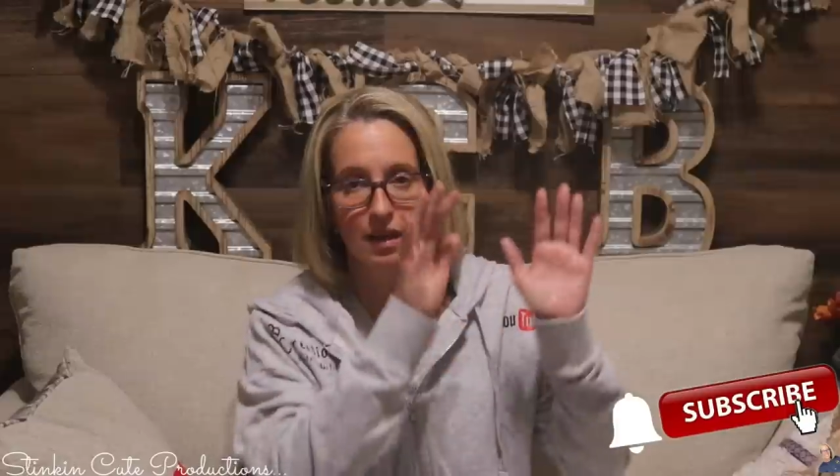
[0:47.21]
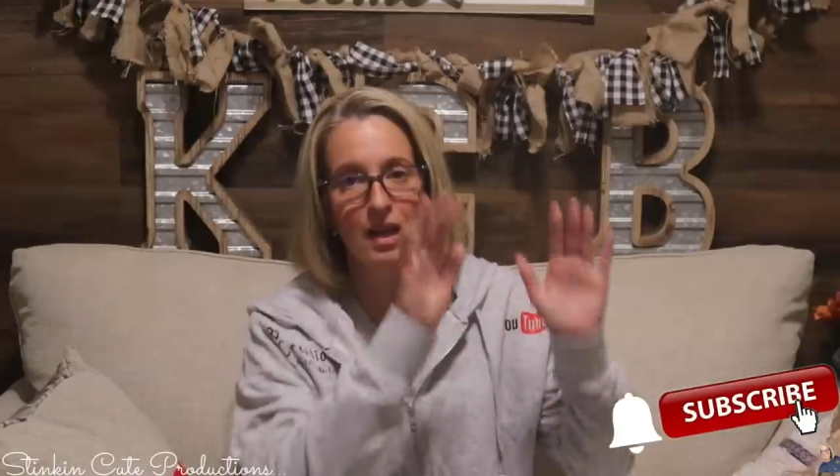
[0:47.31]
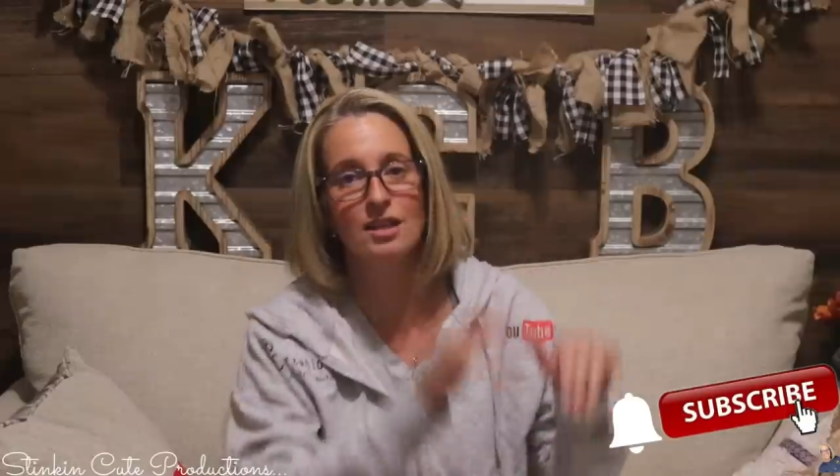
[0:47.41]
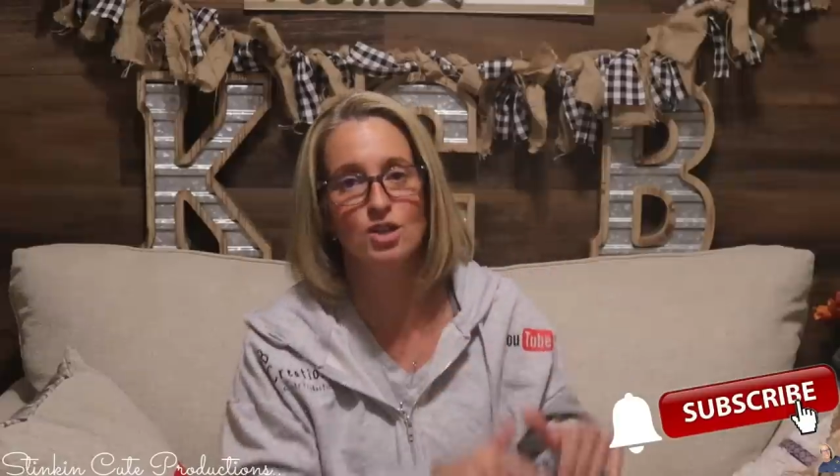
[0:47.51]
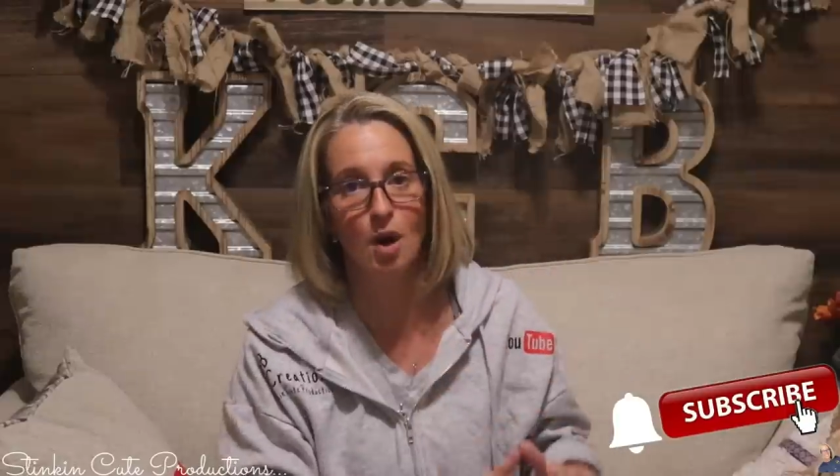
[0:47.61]

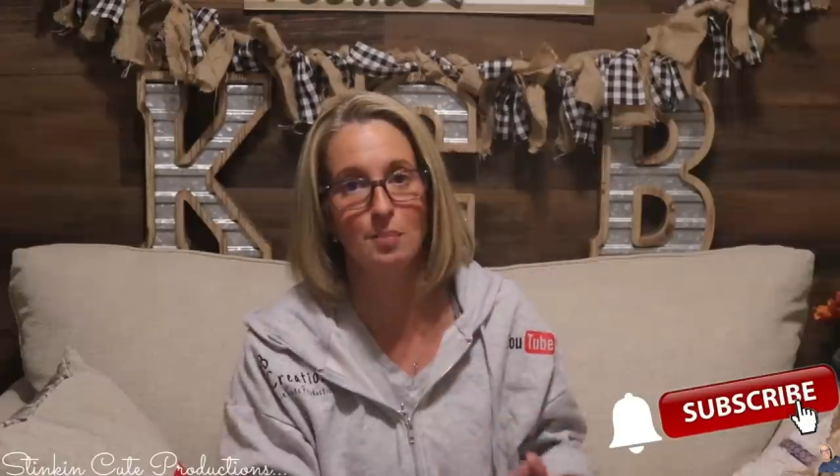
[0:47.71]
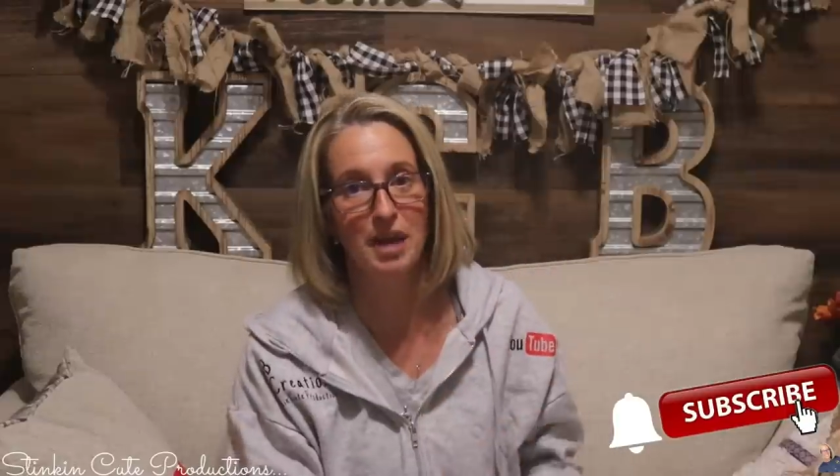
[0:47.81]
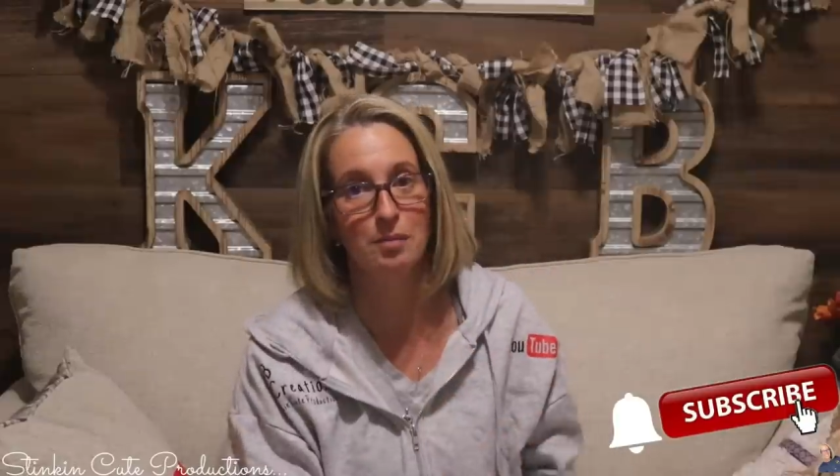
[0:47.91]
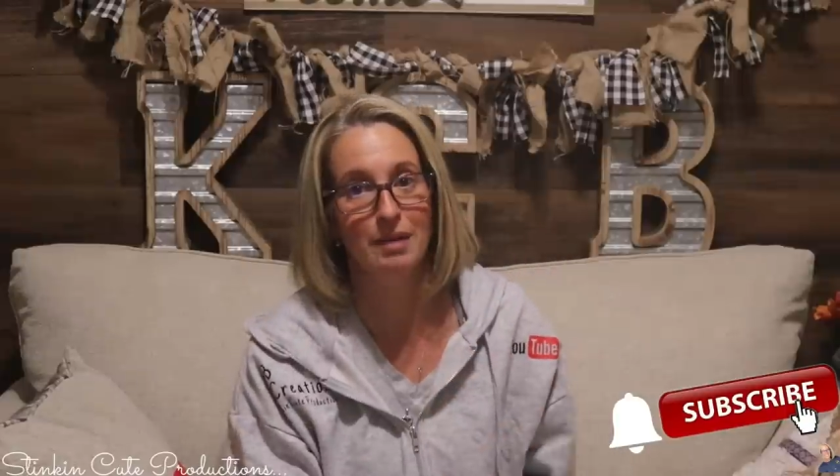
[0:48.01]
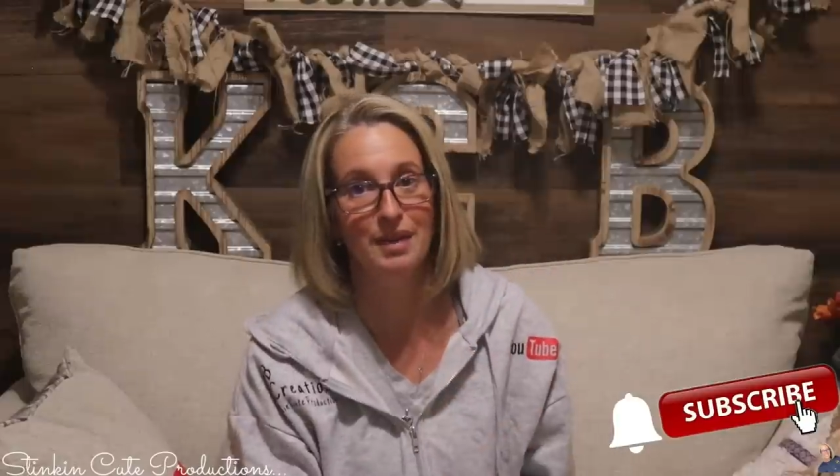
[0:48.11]
in the
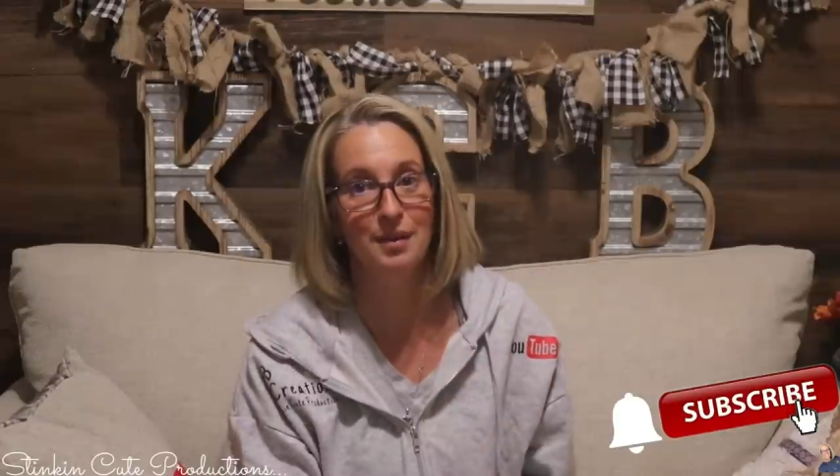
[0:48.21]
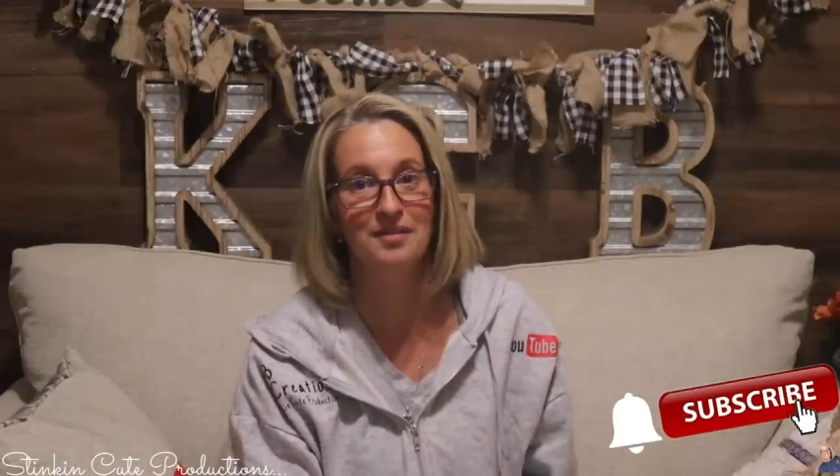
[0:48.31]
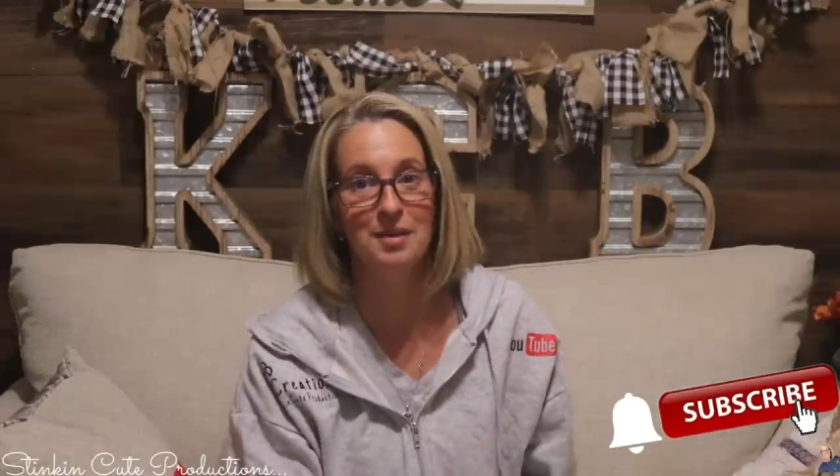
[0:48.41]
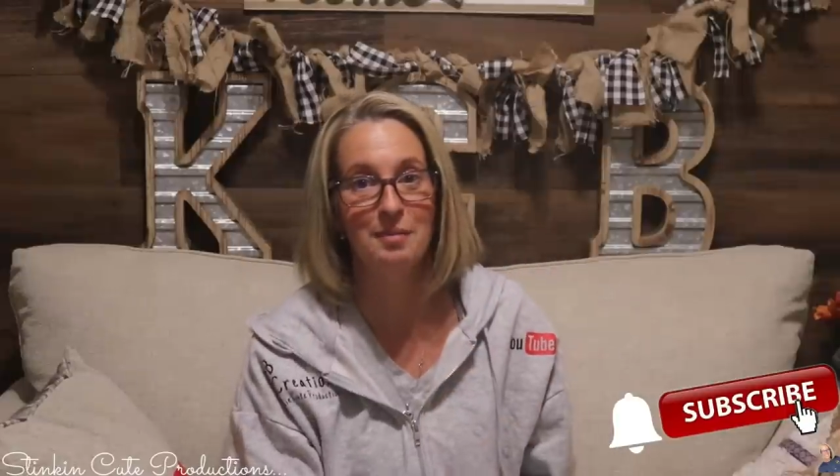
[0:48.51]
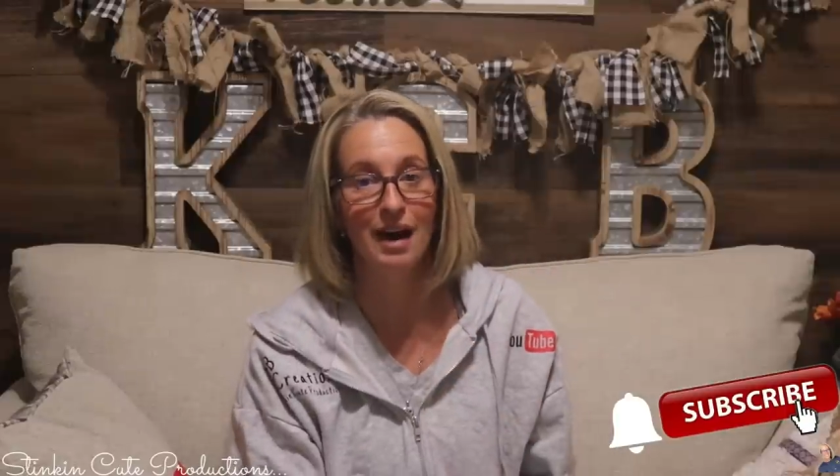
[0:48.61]
drop-down menu
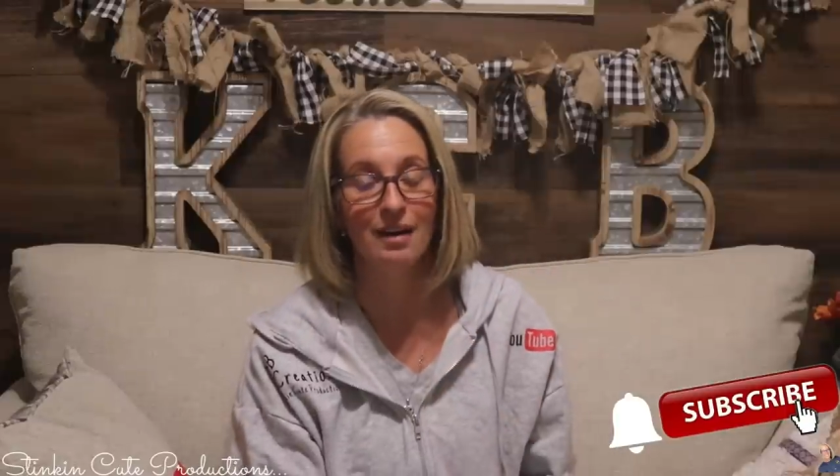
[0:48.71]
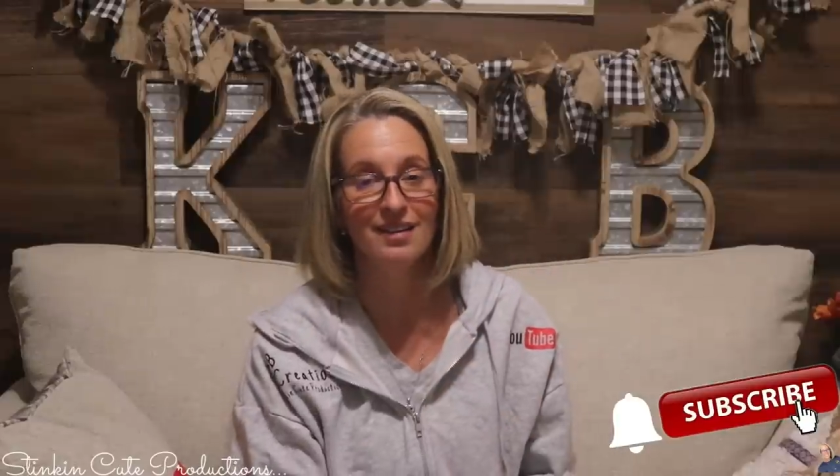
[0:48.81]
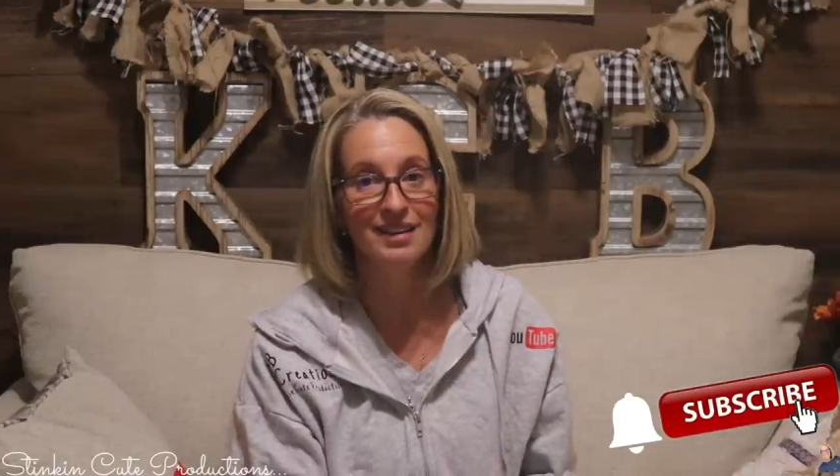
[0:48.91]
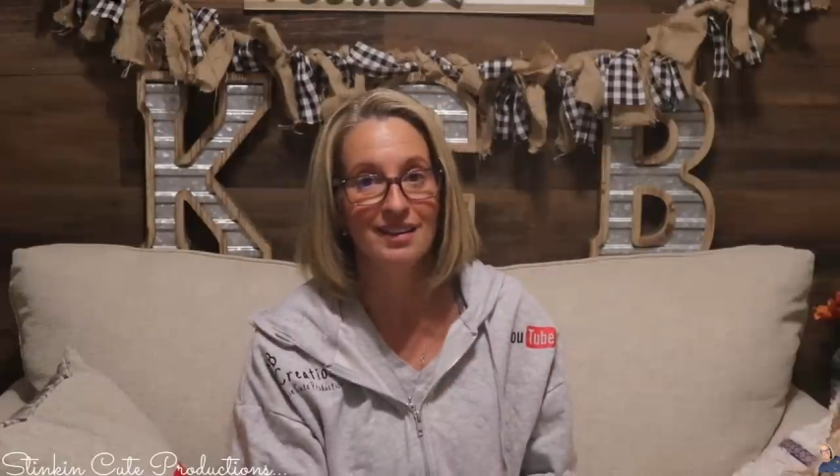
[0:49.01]
of the bell.